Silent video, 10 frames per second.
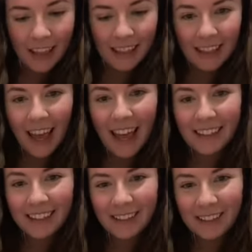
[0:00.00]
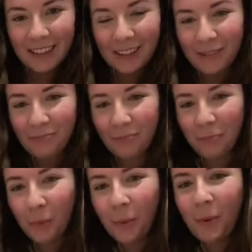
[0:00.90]
Yes, good
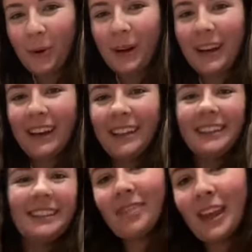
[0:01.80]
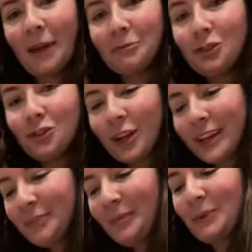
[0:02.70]
boy. I'm just
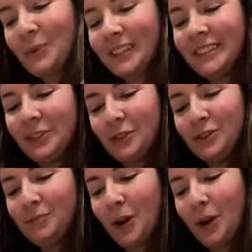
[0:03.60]
training my one day old